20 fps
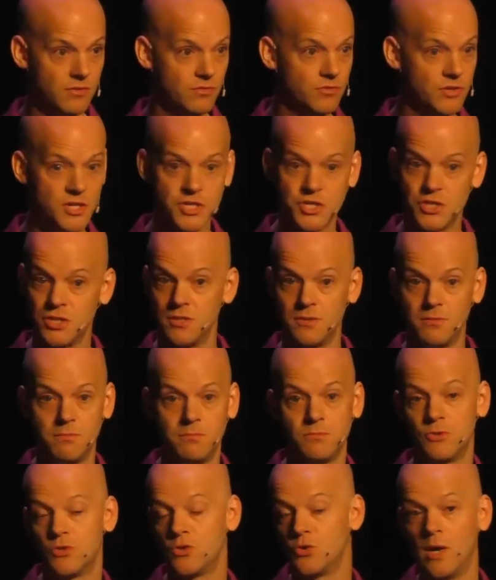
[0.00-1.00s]
in
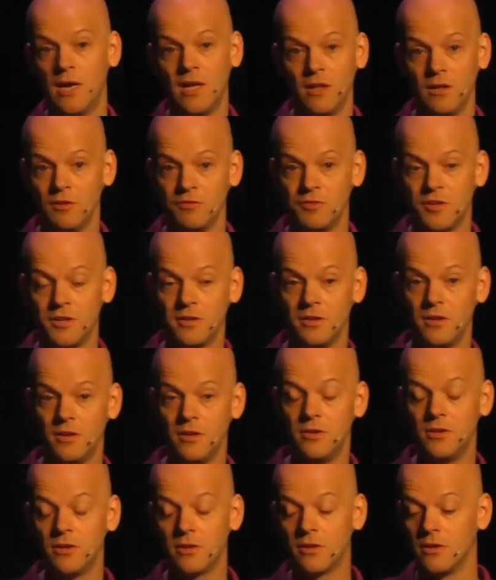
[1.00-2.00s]
version 12, I don't know,
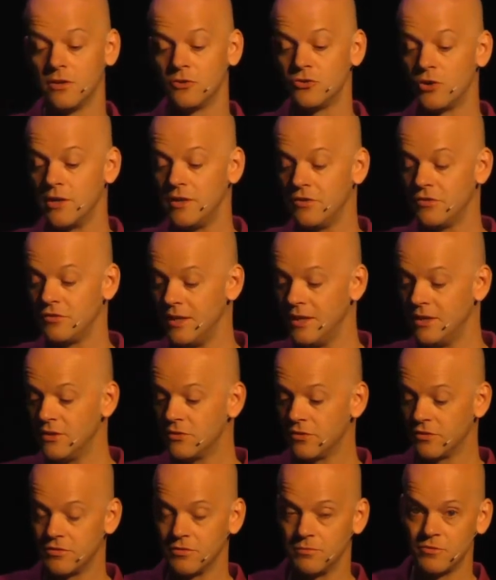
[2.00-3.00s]
you can trace
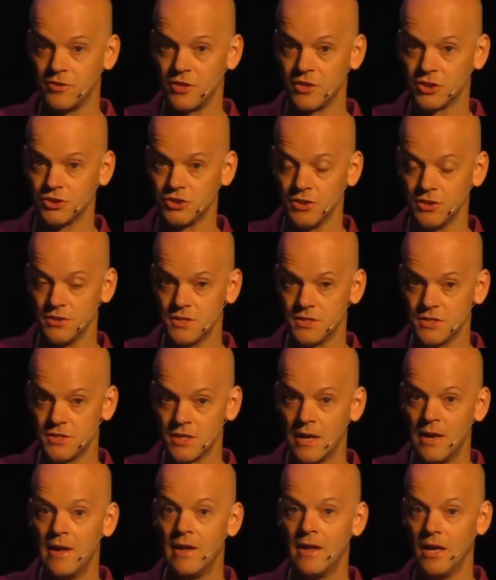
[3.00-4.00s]
into some functions,
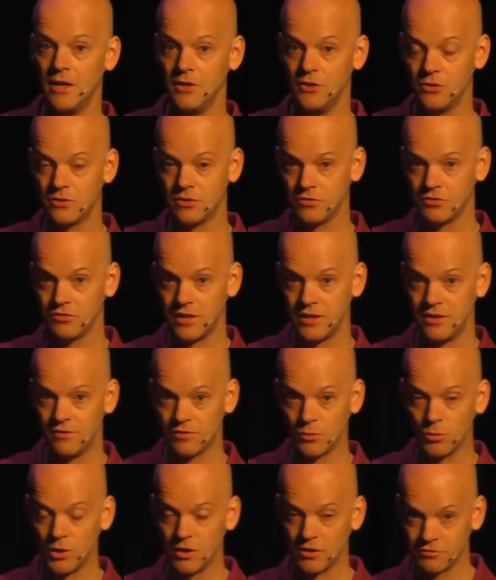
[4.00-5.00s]
and you can save
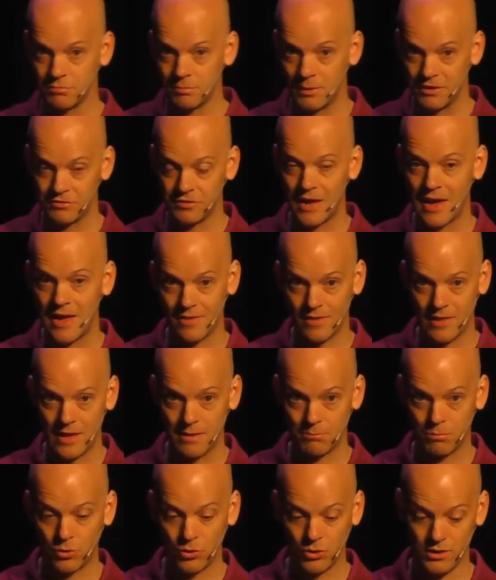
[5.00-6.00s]
the workspace at
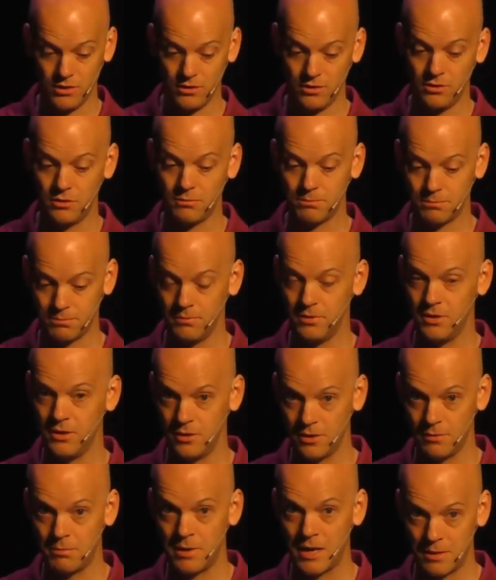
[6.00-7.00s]
that point,
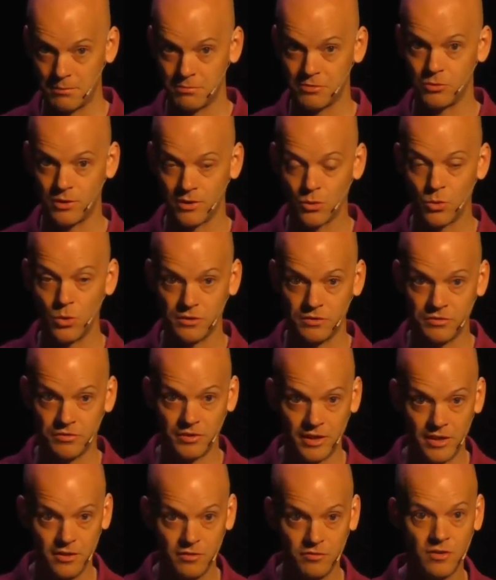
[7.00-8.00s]
perhaps with a quad
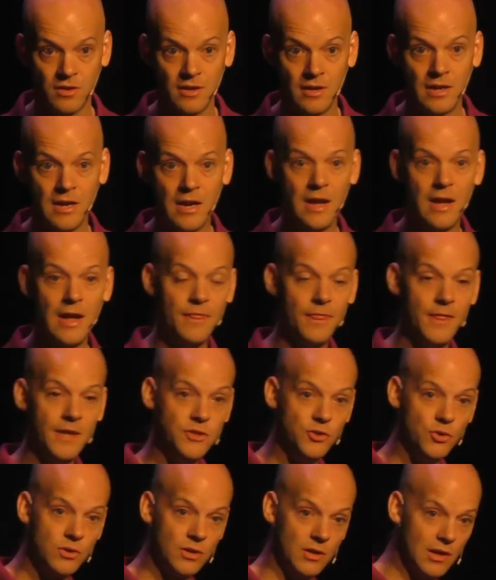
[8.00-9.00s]
save, and
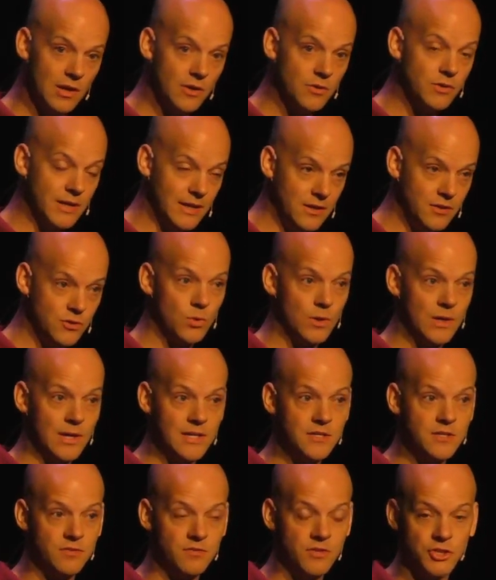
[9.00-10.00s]
then you can load it into a
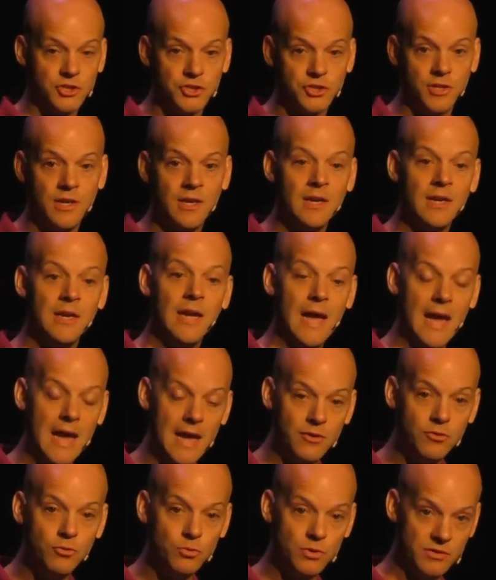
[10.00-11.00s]
later version
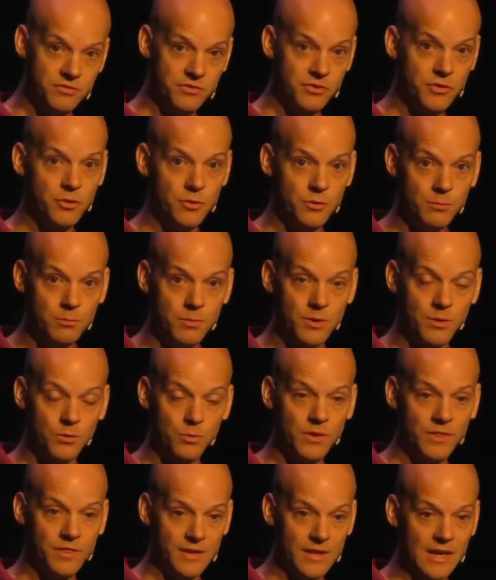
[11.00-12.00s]
and resume
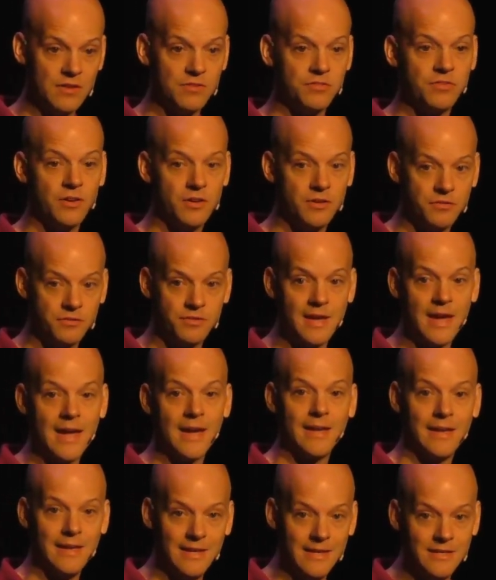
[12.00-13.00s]
with the SI
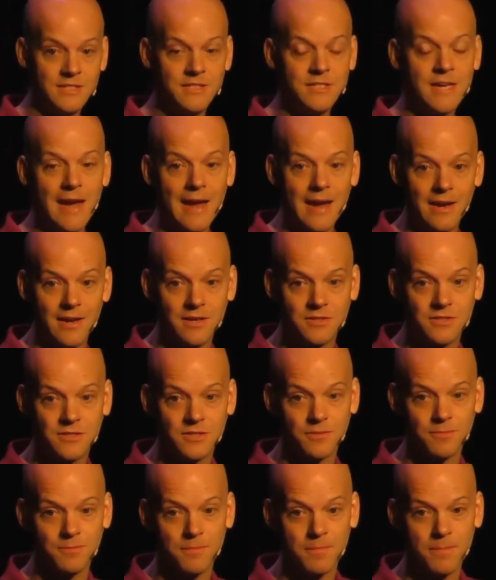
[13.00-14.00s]
stack intact.